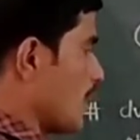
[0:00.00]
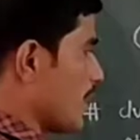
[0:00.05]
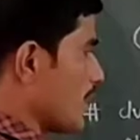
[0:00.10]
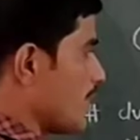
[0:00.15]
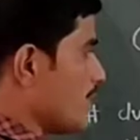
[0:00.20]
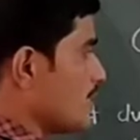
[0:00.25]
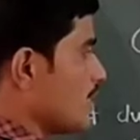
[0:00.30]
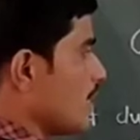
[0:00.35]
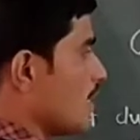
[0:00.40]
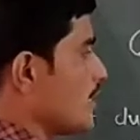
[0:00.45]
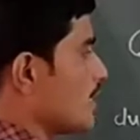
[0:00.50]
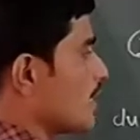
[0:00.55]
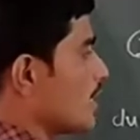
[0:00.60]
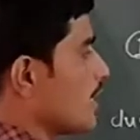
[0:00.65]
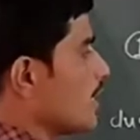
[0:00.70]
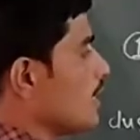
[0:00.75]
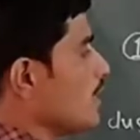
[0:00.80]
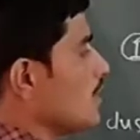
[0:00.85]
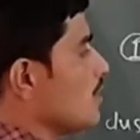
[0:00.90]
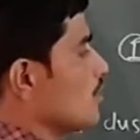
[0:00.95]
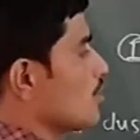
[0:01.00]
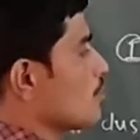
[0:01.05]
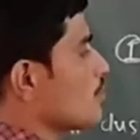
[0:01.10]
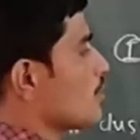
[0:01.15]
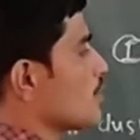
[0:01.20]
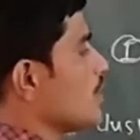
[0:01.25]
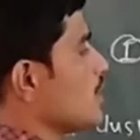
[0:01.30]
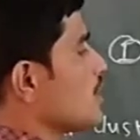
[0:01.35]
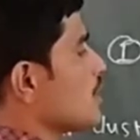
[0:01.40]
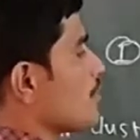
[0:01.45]
Resulting to
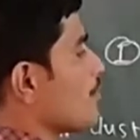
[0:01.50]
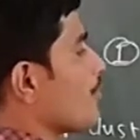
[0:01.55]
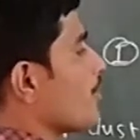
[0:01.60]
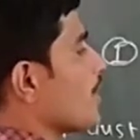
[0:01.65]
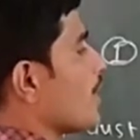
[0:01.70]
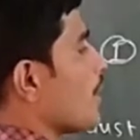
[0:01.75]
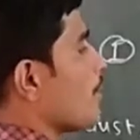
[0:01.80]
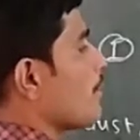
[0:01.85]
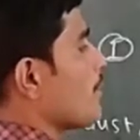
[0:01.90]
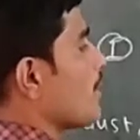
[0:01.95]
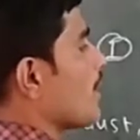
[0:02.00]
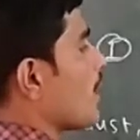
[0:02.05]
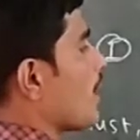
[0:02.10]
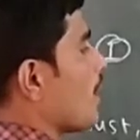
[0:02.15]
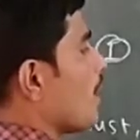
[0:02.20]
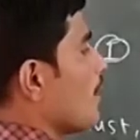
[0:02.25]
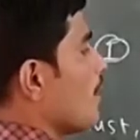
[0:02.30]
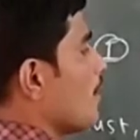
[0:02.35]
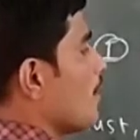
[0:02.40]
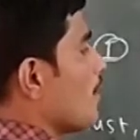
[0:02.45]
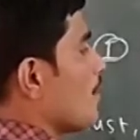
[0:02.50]
these phenomena,